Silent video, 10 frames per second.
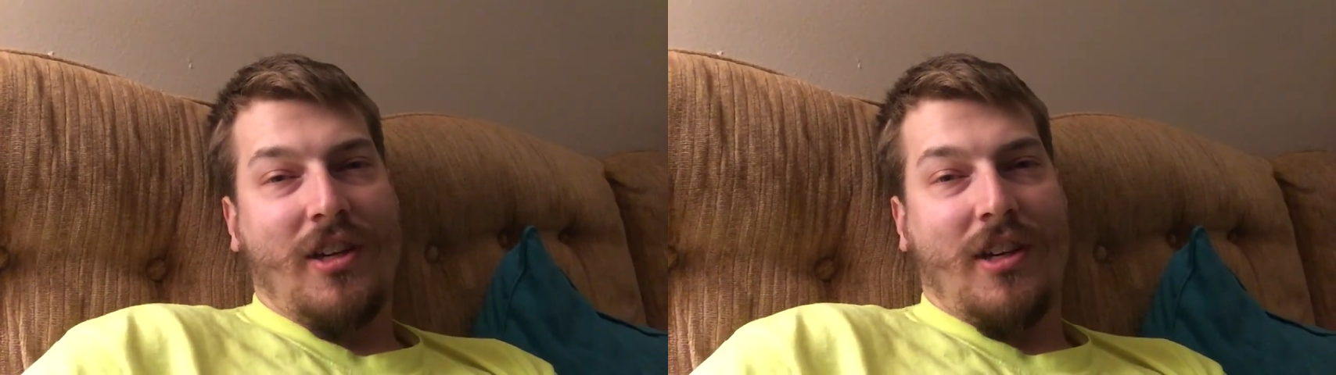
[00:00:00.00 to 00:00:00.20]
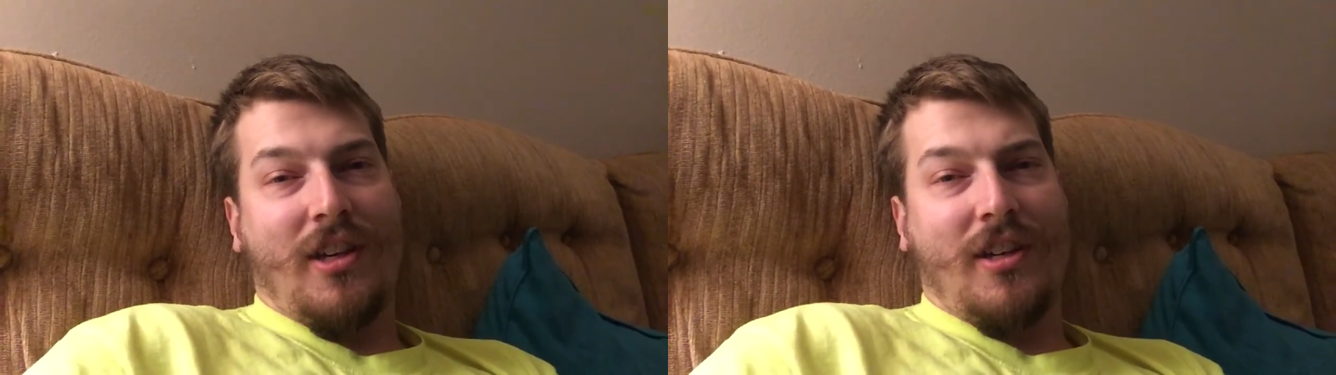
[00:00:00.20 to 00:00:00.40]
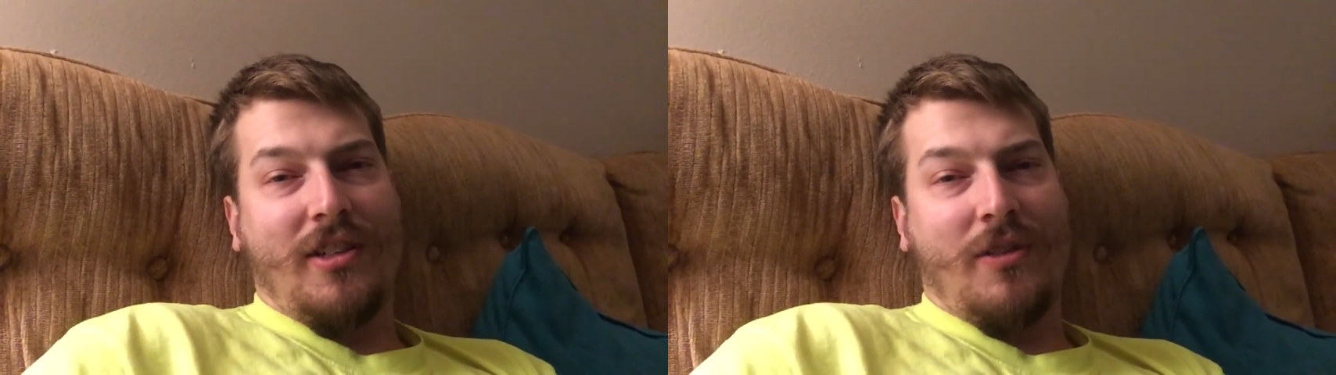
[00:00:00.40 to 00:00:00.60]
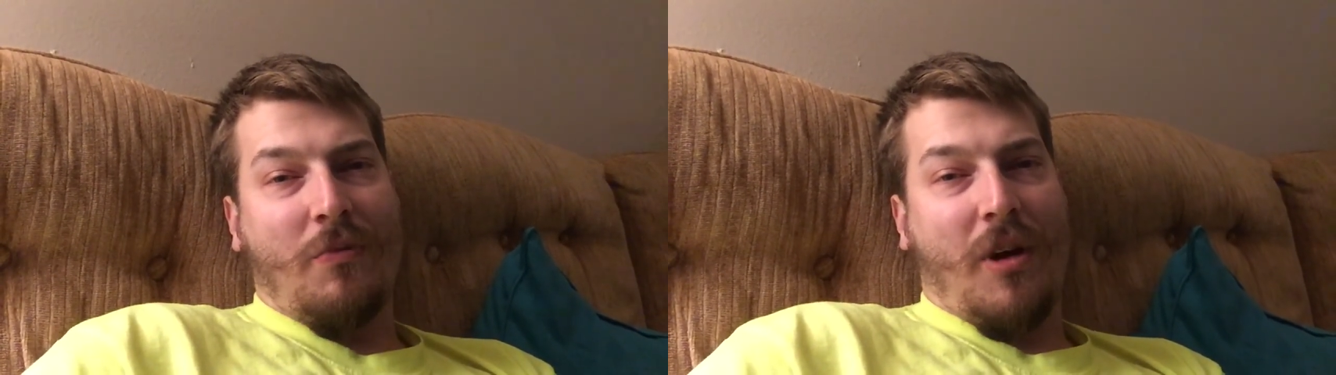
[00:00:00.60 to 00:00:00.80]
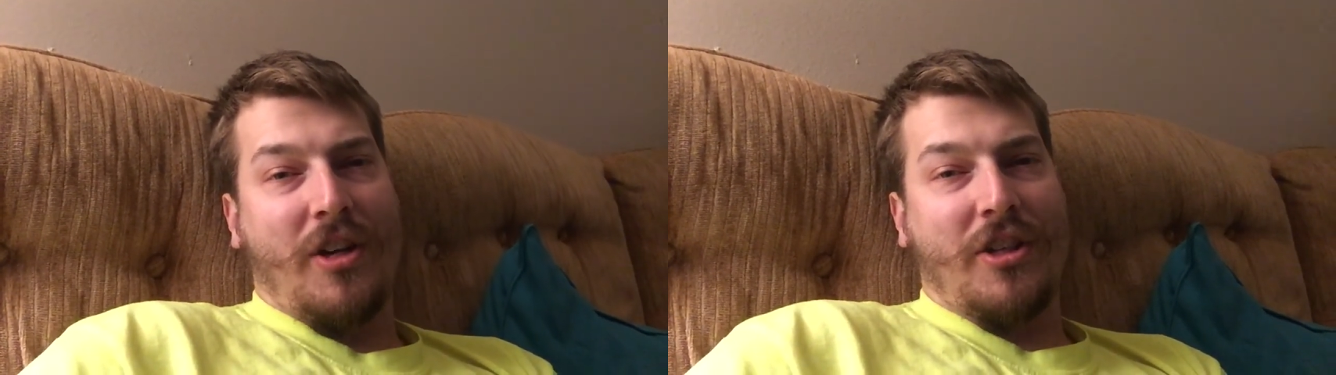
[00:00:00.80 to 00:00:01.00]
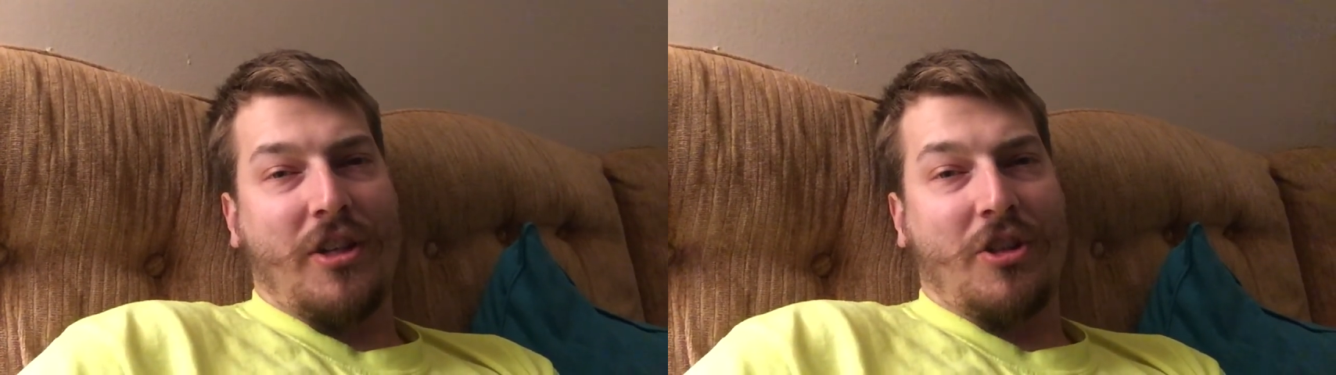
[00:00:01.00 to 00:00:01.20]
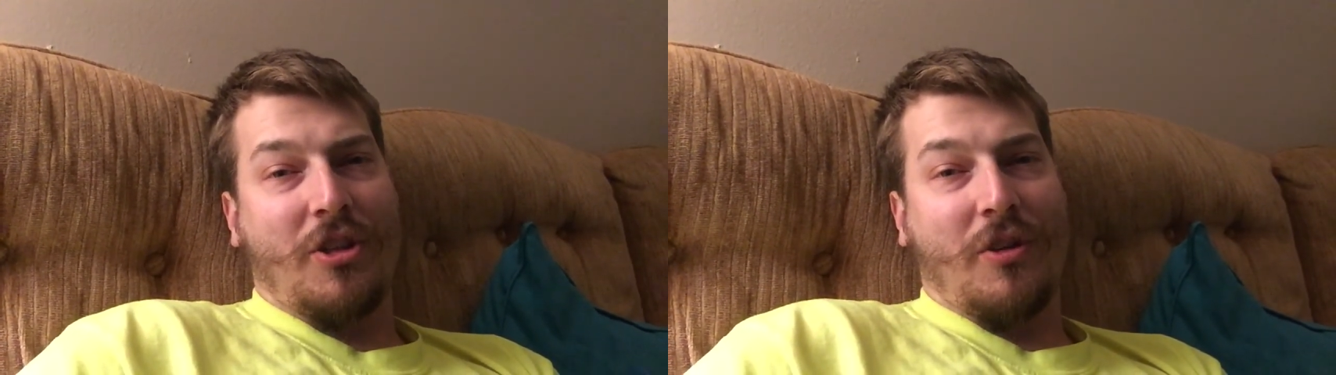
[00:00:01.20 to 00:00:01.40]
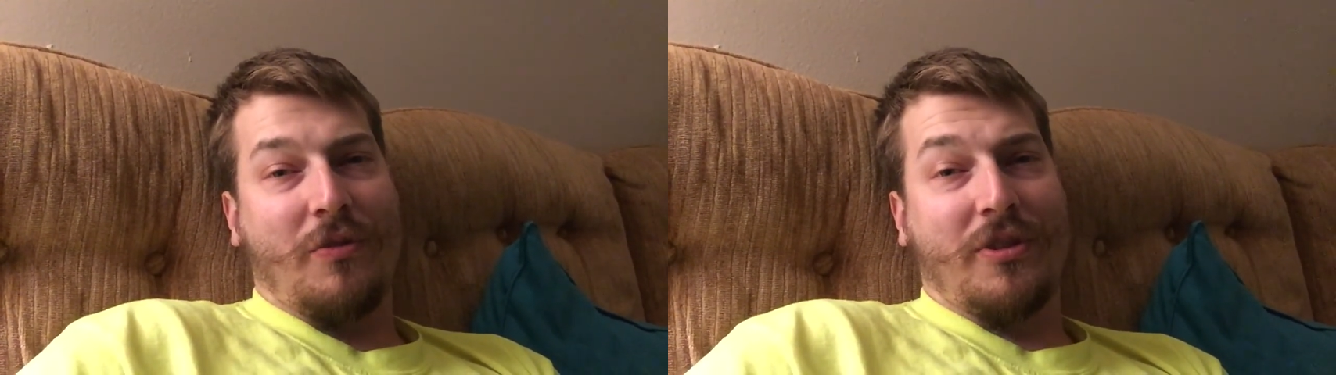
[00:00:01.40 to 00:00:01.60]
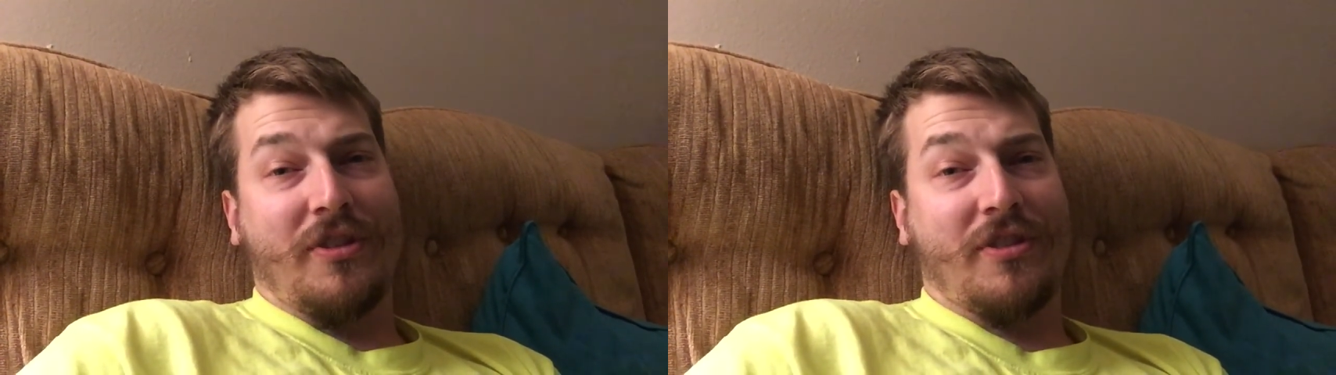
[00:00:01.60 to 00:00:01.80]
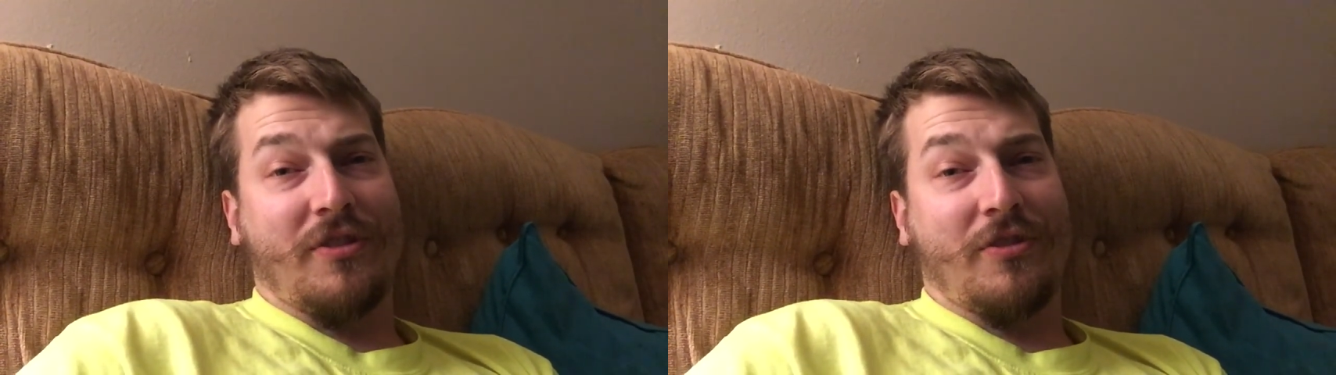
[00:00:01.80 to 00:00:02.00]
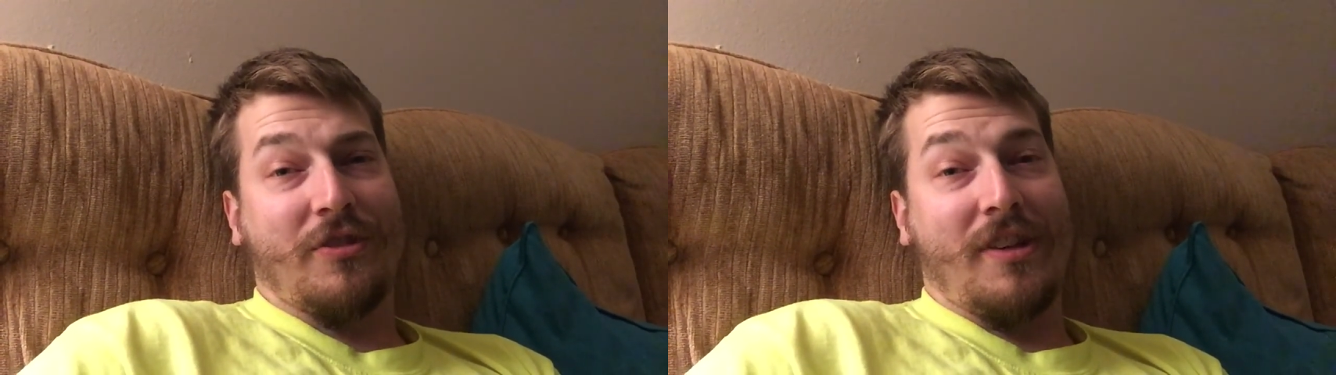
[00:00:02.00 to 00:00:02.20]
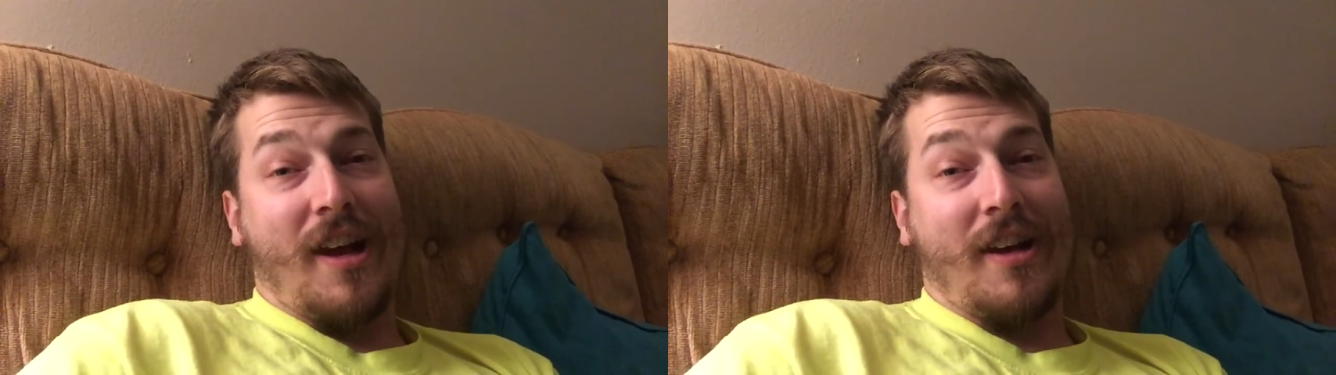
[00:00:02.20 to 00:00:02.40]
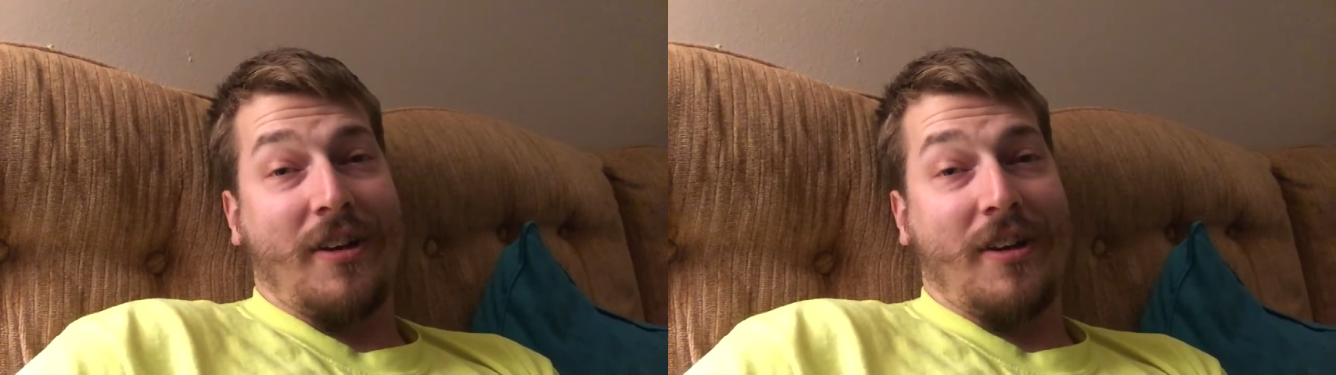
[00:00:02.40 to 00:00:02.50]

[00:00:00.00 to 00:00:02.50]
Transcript: Uh, didn't watch any shows because there's not